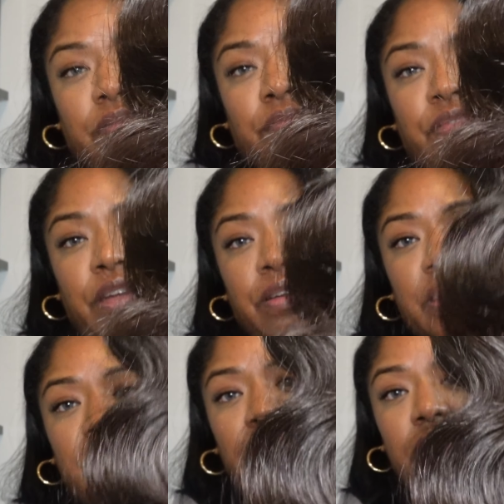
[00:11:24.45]
Very
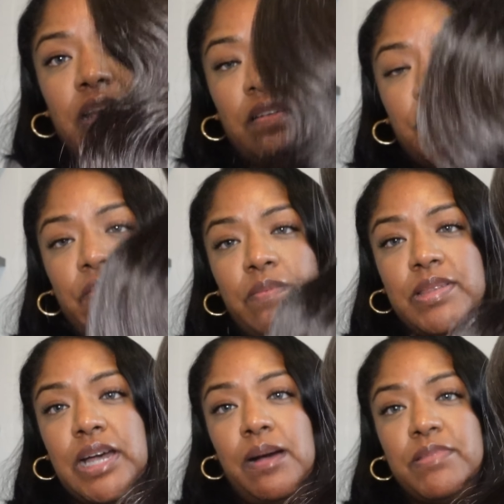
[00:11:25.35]
thick from
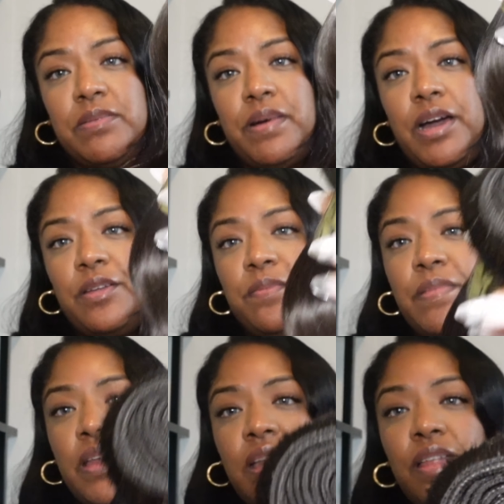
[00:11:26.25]
top to bottom.
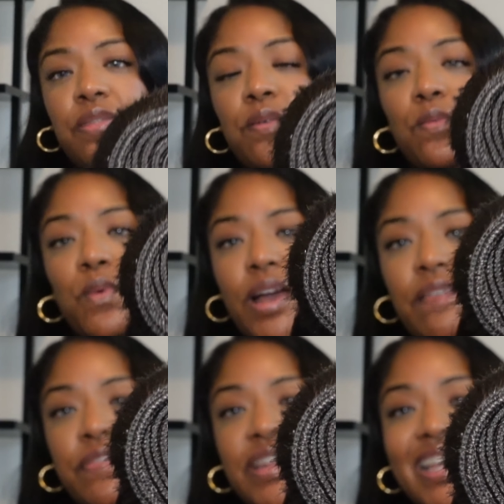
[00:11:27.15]
The
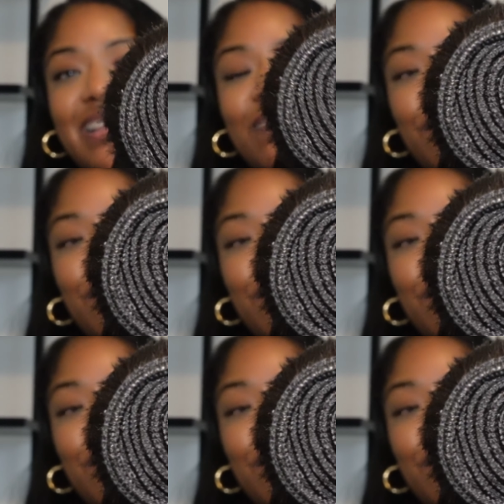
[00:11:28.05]
weft is